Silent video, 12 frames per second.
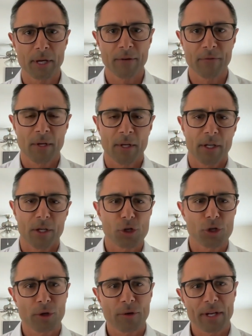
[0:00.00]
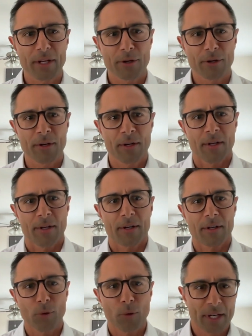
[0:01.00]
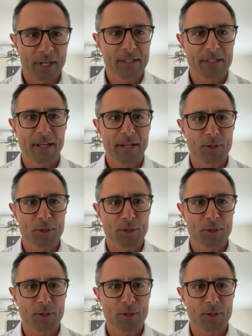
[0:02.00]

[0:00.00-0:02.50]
of ensure that your caloric intake